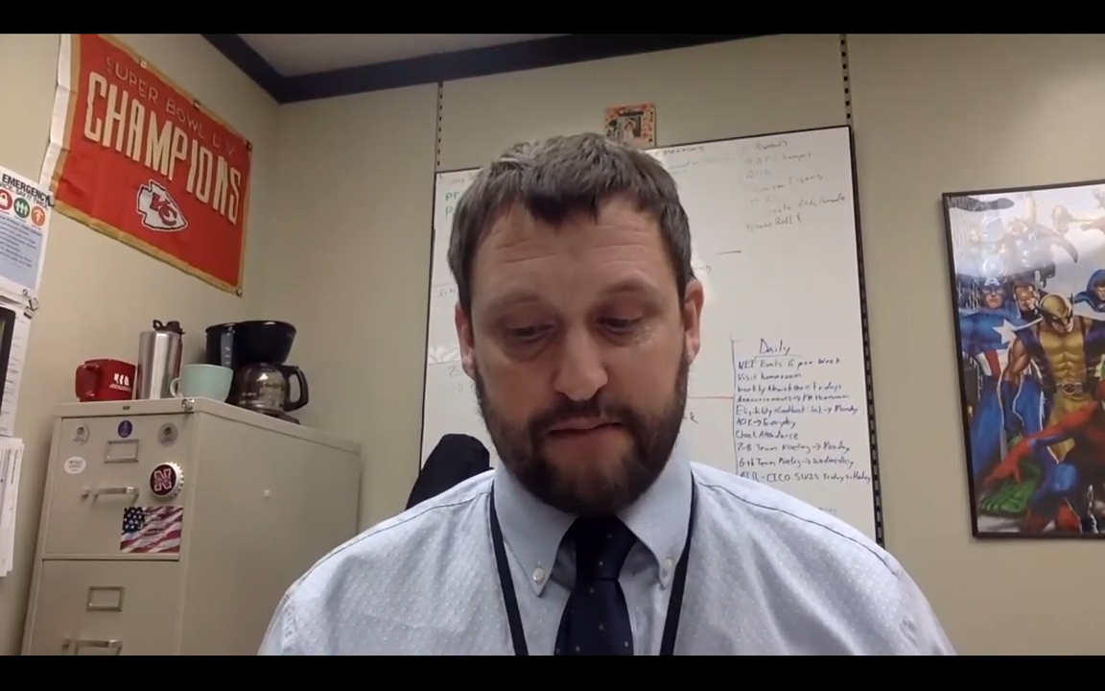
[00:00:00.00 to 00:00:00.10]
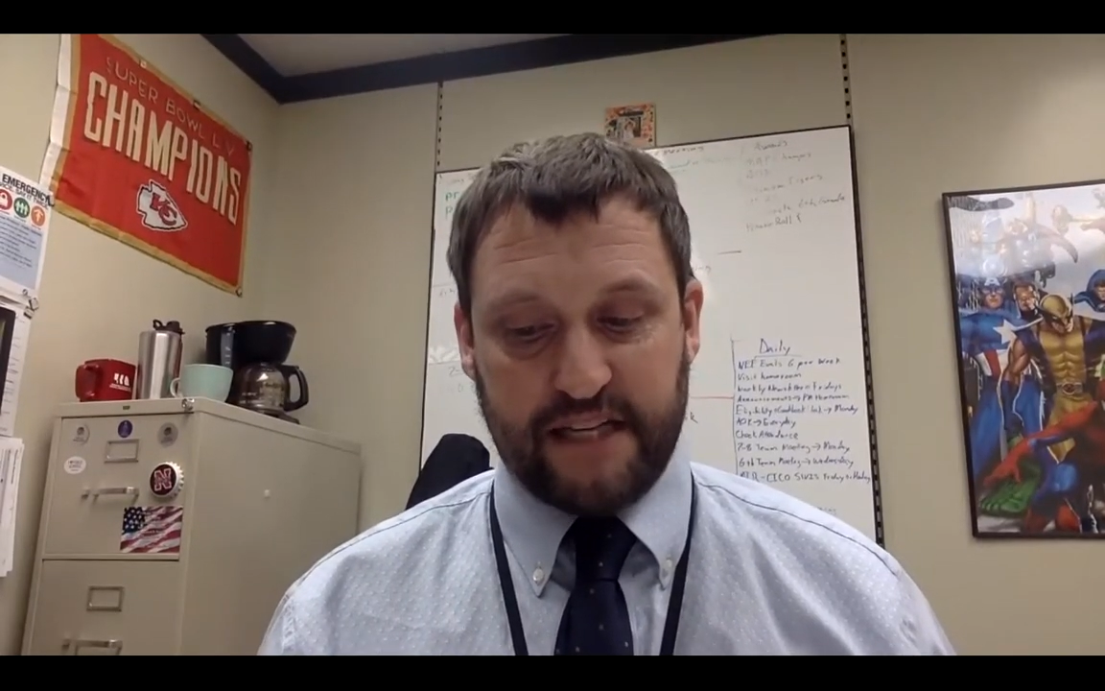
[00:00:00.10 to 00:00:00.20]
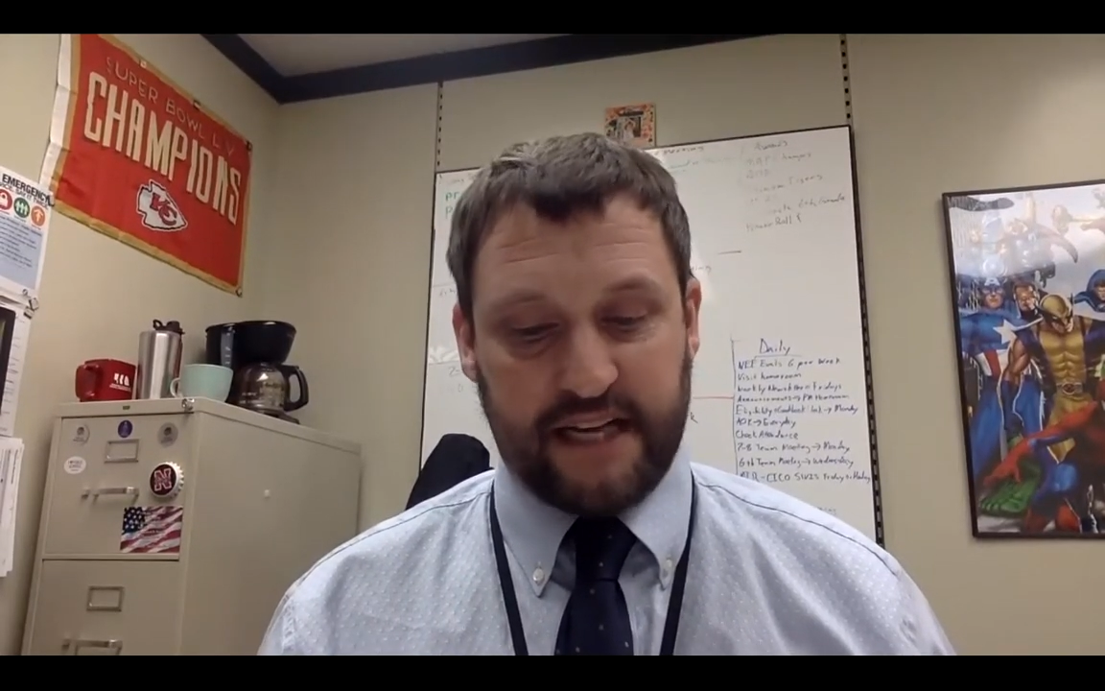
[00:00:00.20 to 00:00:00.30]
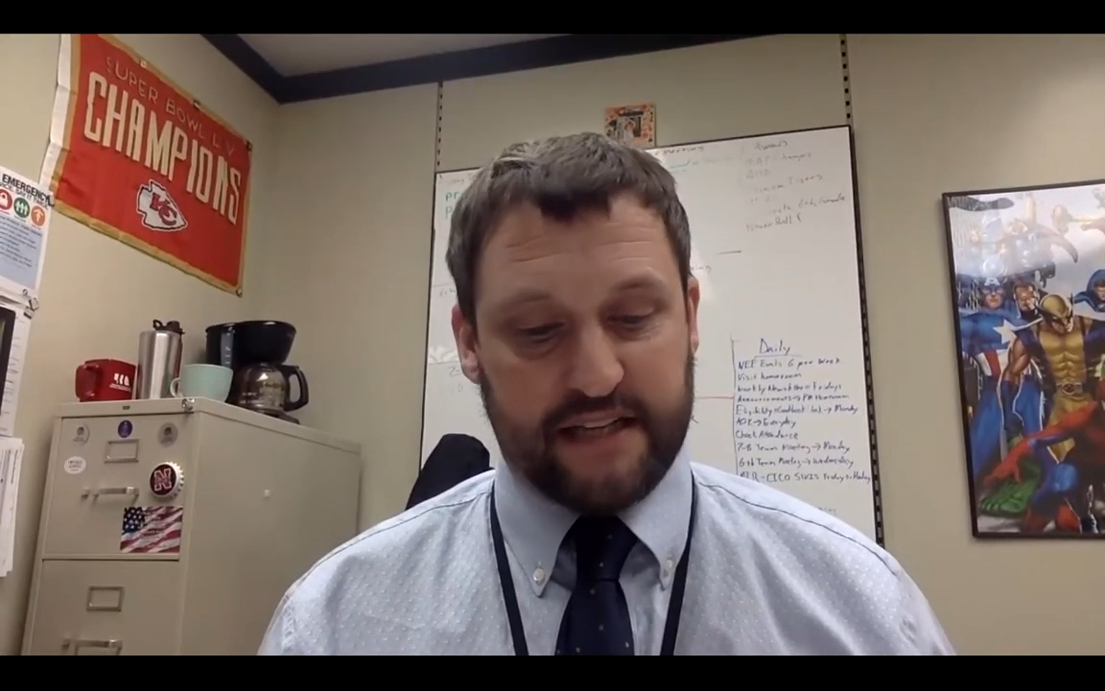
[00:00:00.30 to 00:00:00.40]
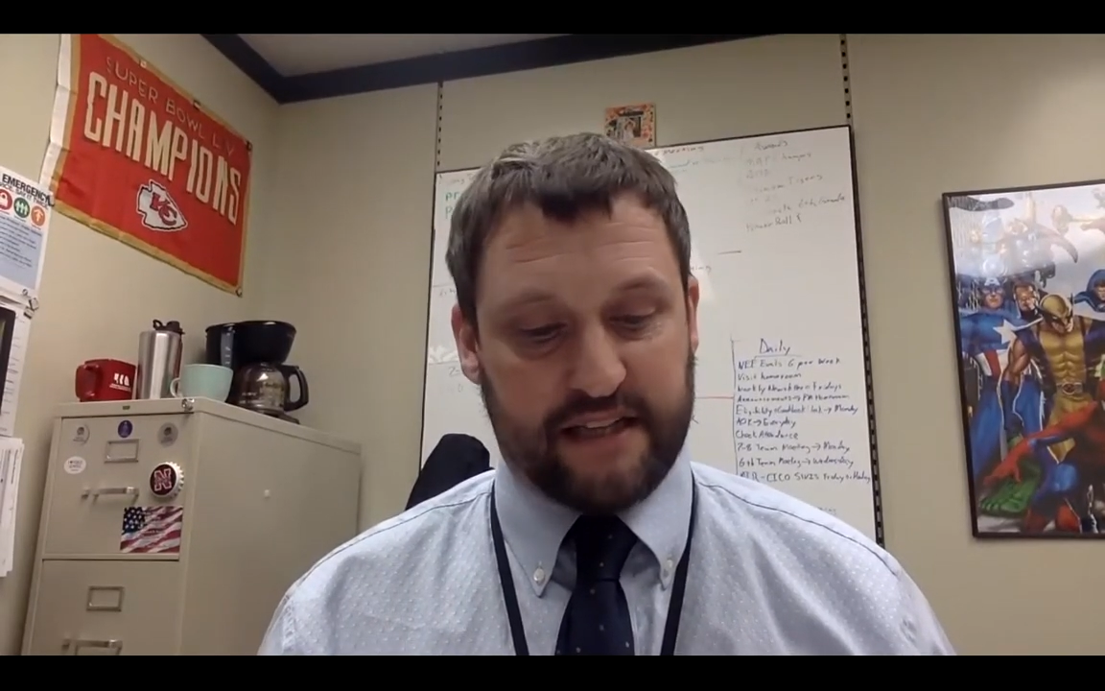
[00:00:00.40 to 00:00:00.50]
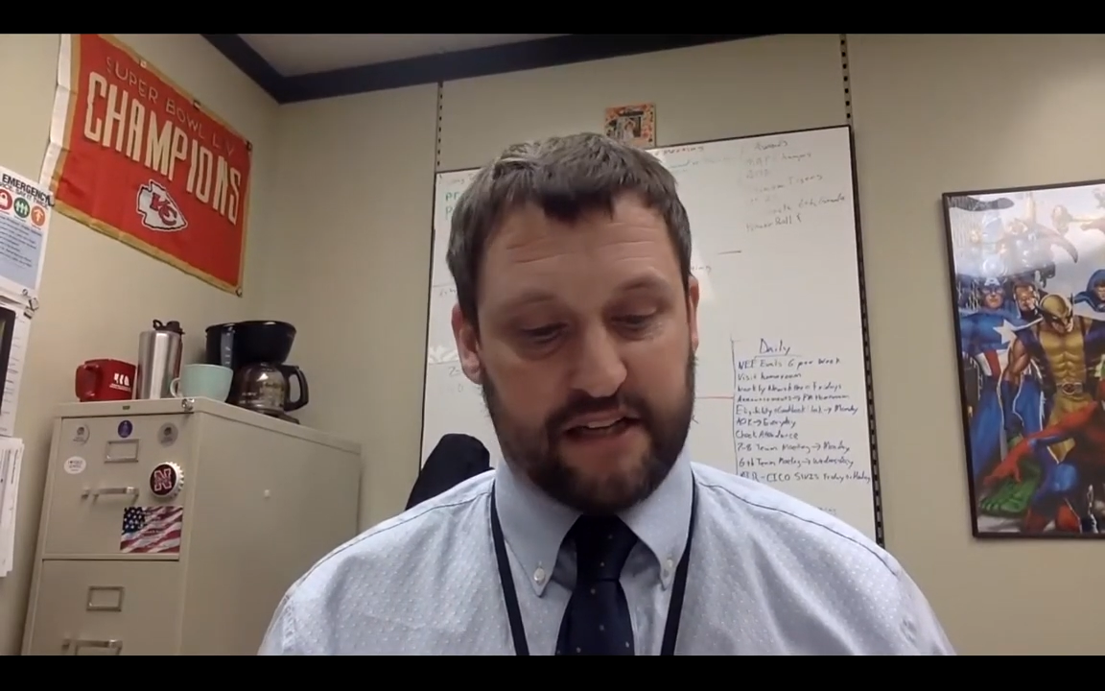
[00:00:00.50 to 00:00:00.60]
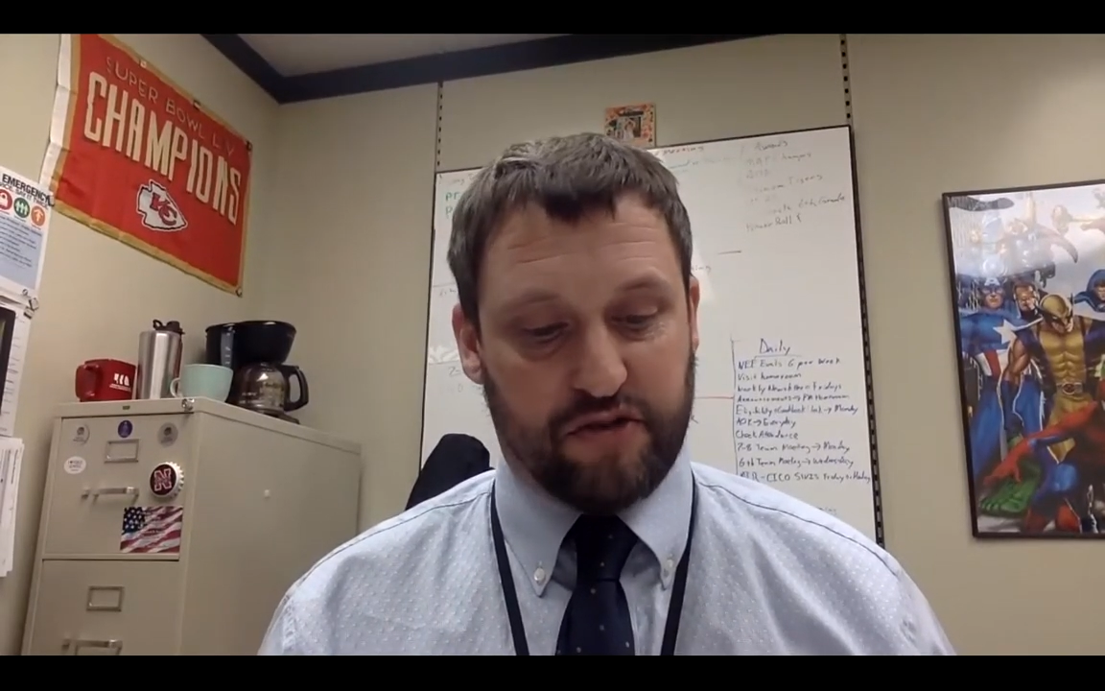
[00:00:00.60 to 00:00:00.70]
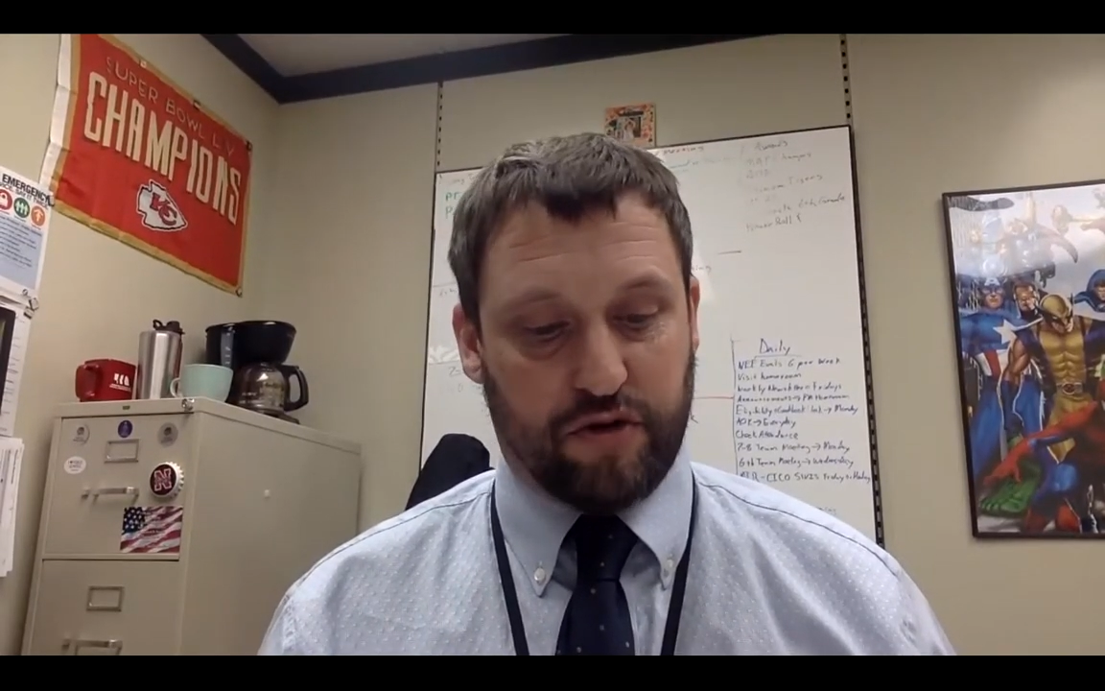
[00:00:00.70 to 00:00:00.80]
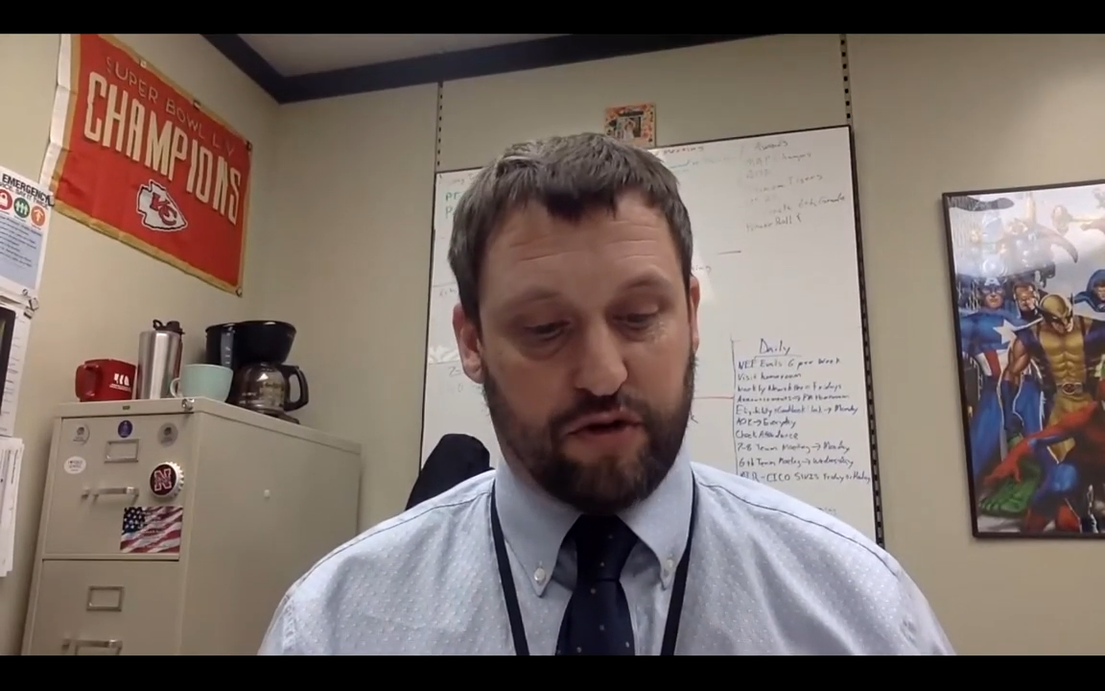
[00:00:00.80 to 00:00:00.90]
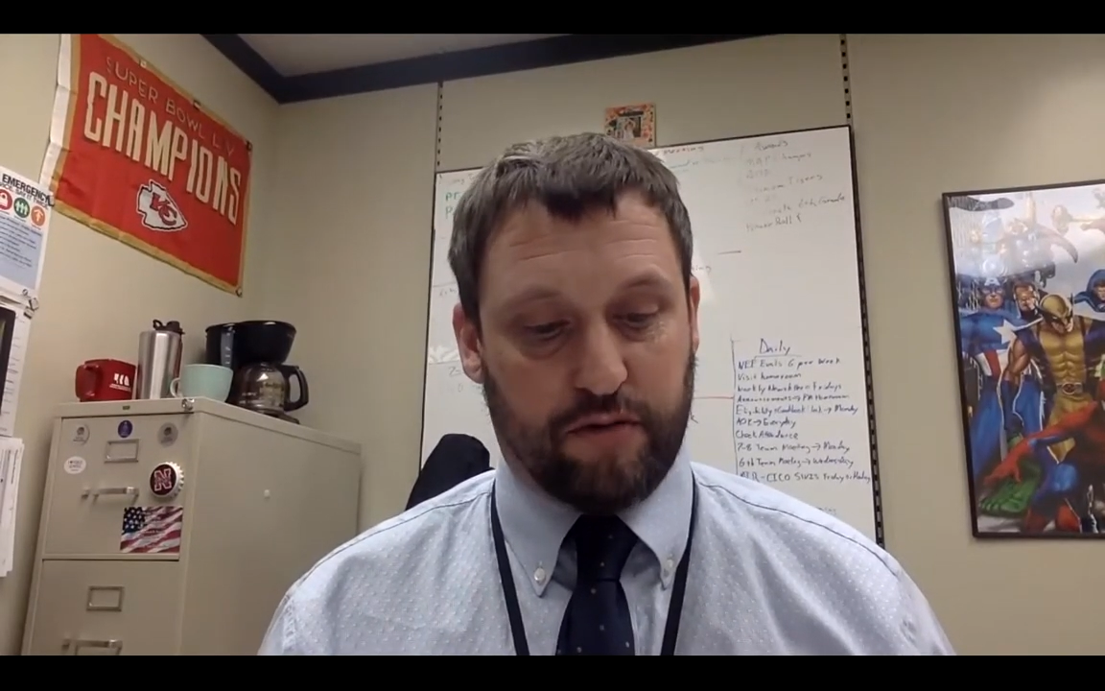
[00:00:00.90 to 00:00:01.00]

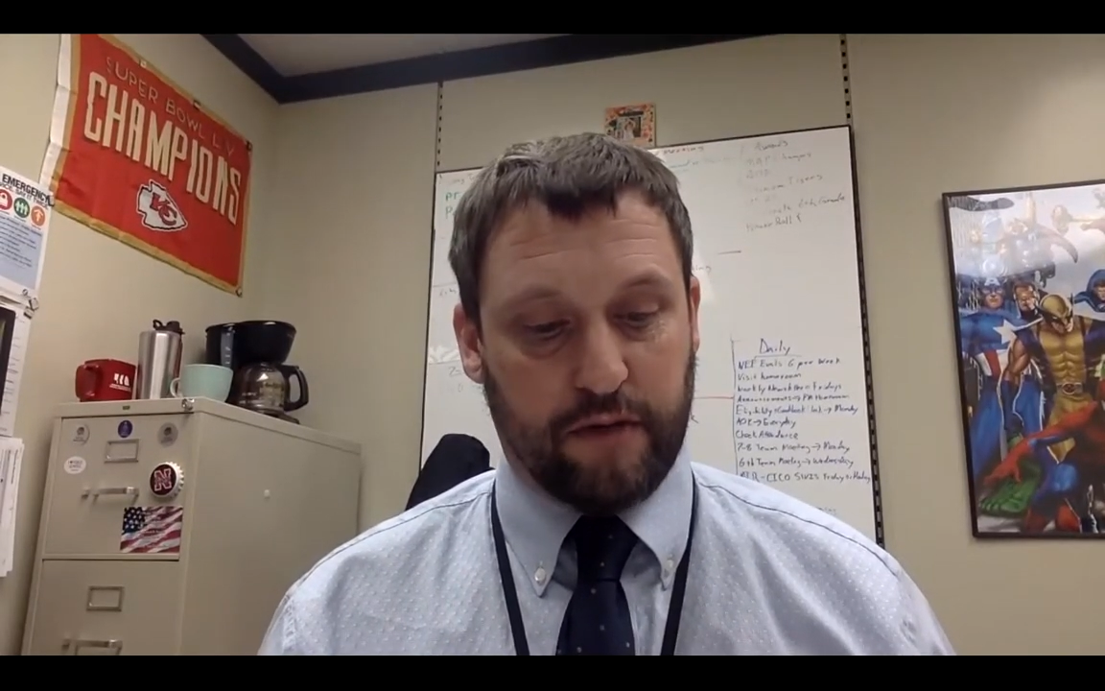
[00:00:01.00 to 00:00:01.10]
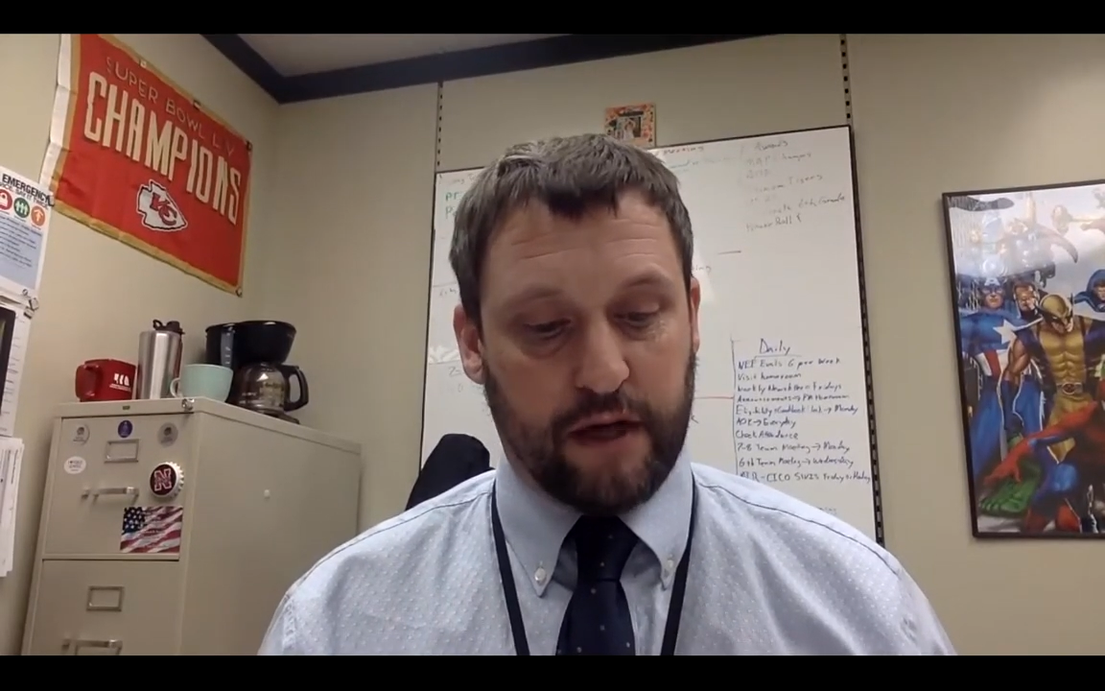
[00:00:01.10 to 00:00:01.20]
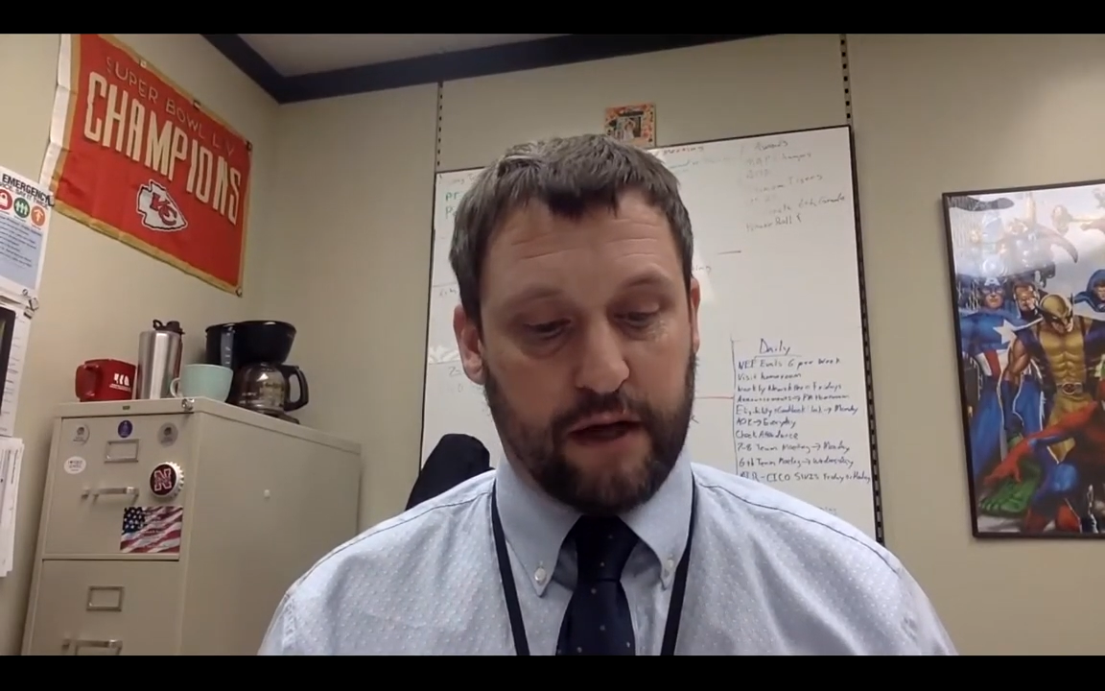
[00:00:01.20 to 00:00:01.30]
MTSS room